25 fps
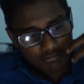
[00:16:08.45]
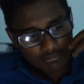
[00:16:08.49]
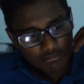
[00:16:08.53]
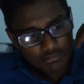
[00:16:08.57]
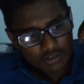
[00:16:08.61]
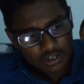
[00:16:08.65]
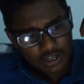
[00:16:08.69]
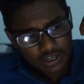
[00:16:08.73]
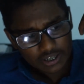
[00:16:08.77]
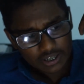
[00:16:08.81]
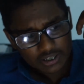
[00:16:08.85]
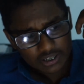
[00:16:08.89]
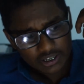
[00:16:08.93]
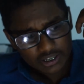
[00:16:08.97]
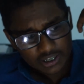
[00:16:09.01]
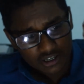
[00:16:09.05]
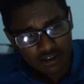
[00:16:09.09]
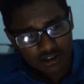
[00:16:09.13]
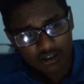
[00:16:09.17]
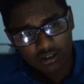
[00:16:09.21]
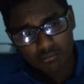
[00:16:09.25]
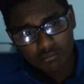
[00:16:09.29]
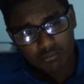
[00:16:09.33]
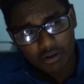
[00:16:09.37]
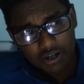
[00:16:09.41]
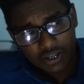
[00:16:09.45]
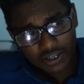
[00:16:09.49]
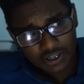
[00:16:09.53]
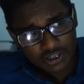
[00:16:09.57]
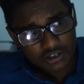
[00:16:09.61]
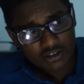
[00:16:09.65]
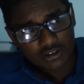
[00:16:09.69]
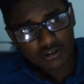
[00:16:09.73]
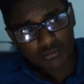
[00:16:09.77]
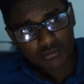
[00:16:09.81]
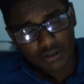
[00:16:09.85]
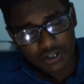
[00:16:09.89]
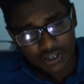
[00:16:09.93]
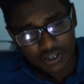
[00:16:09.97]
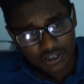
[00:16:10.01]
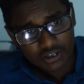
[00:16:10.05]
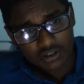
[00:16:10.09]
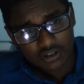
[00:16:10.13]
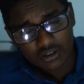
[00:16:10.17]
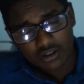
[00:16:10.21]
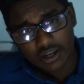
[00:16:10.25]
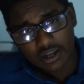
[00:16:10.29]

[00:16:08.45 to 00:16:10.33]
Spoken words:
like year by year by year.